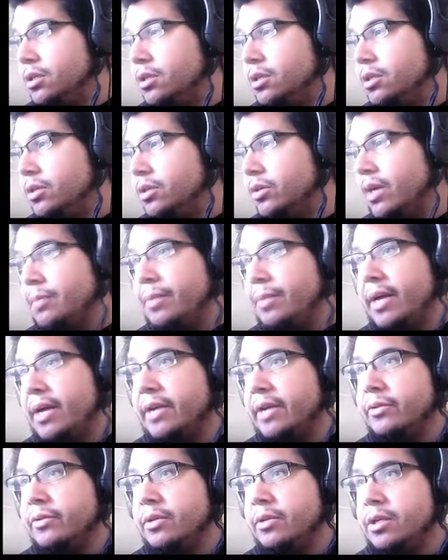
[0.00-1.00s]
not
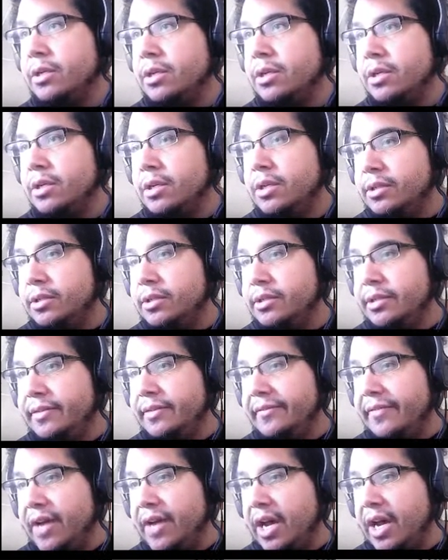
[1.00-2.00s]
pattern,
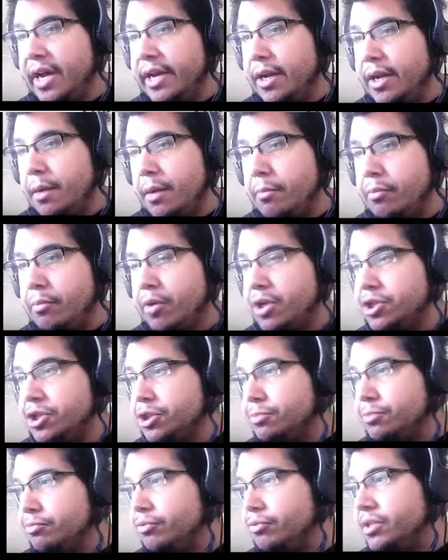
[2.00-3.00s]
define brush
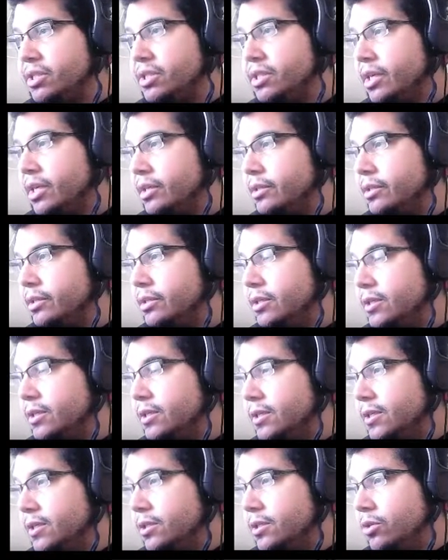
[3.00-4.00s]
preset.
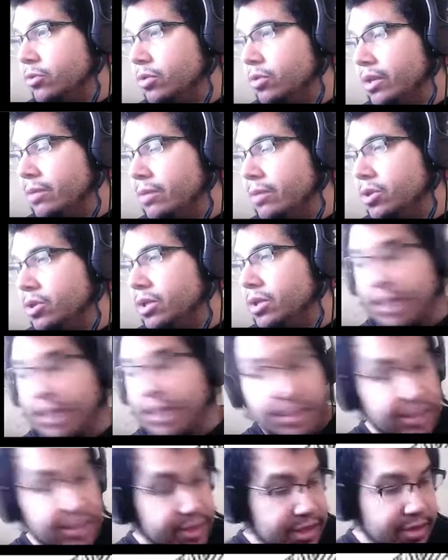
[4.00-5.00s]
No label
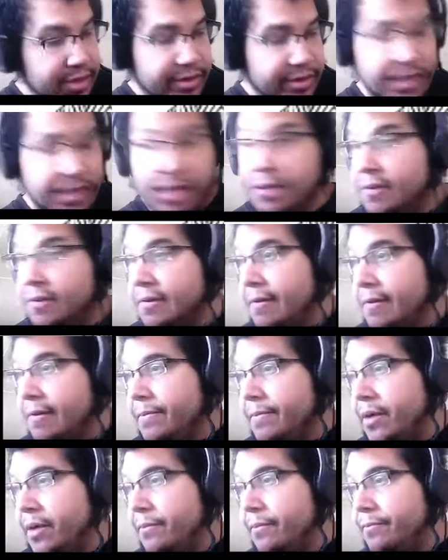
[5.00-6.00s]
necessary.
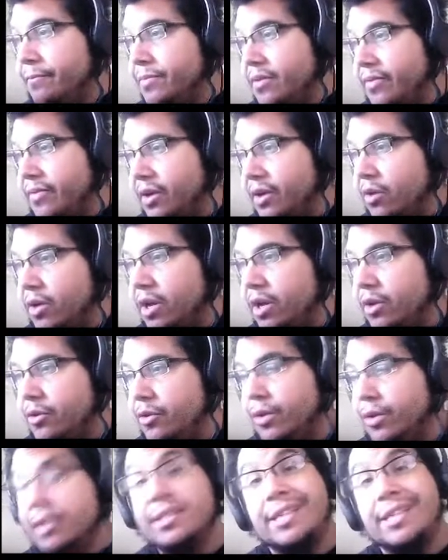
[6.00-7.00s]
Now, if I go here, you
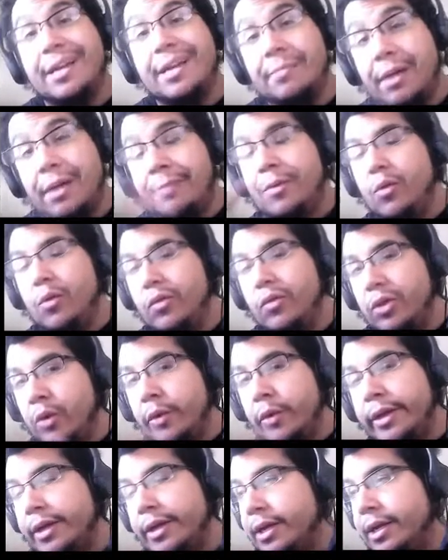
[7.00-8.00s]
can see I'm
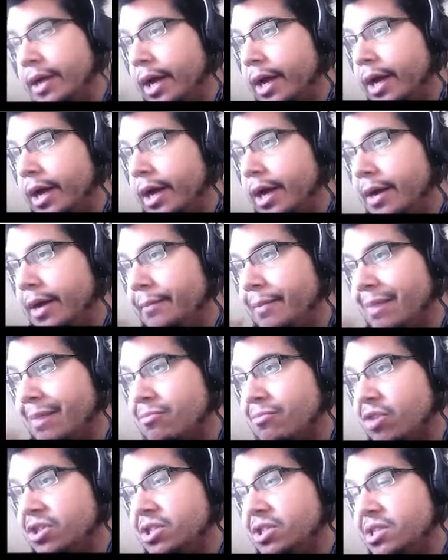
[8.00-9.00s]
overloading my
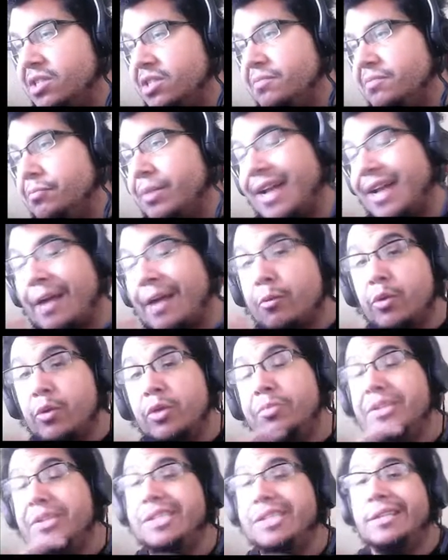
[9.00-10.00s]
brushes, but I will
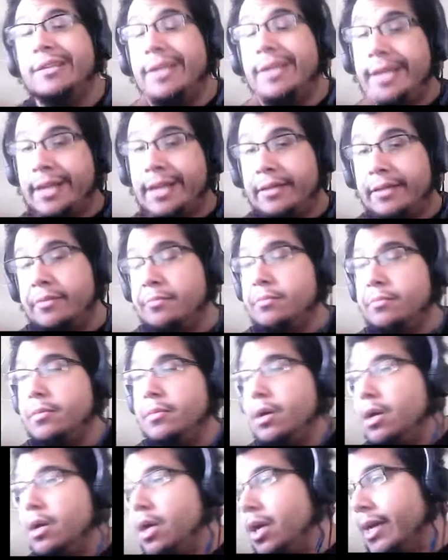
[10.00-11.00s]
be deleting them
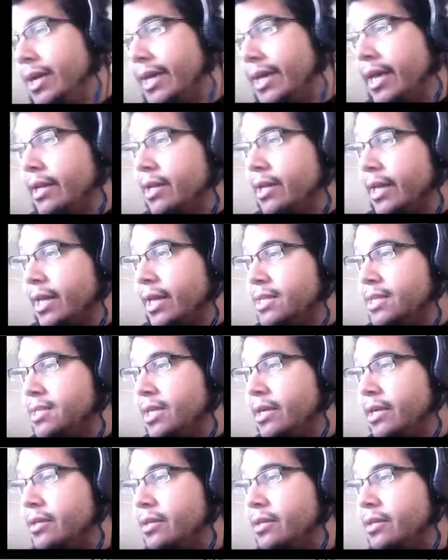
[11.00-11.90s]
again, like I said,